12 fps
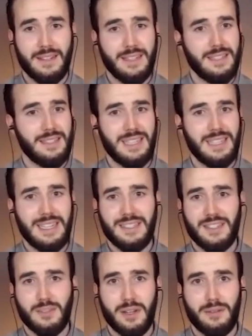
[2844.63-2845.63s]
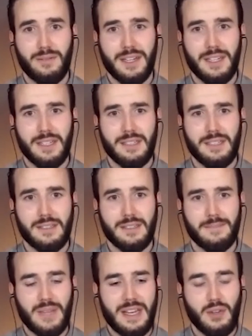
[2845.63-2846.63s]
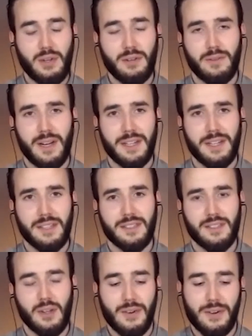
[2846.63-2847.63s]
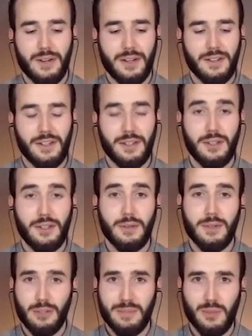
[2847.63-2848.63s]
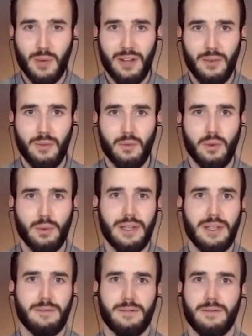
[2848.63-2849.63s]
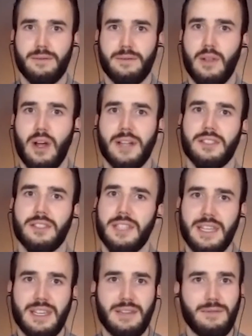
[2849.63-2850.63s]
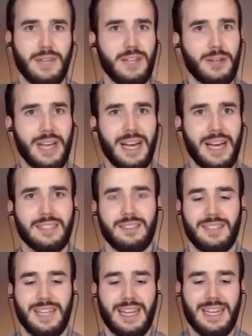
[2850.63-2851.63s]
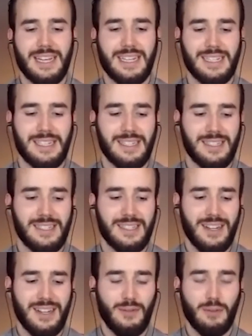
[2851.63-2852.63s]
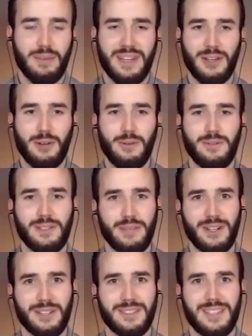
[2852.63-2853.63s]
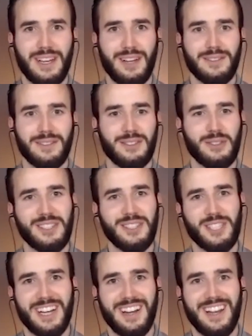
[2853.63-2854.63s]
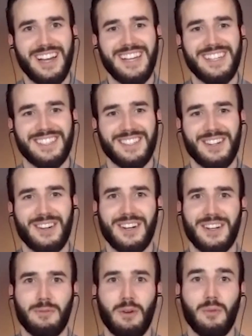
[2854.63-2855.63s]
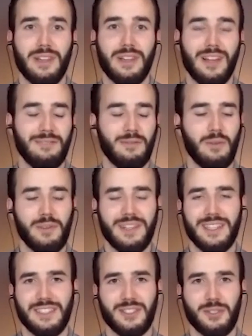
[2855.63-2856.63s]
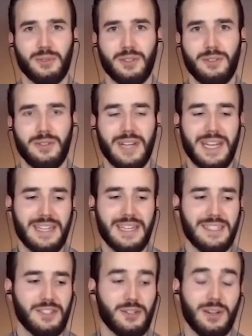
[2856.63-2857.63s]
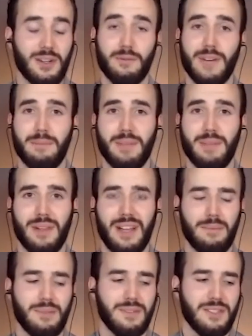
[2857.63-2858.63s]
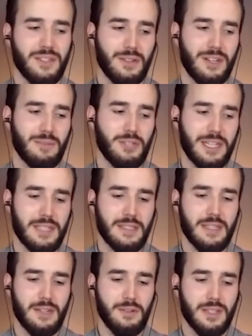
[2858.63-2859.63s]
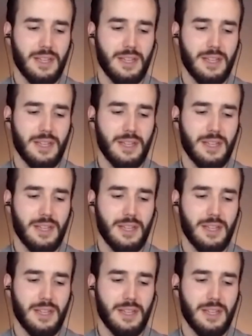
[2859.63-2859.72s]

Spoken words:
is the easiest way to find us. You can find us on YouTube as well, where we've launched a video cast, and we're being goofs and being ourselves and trying to shine a light on what we love and what we think is true and trying to vibe people up. So come check us out.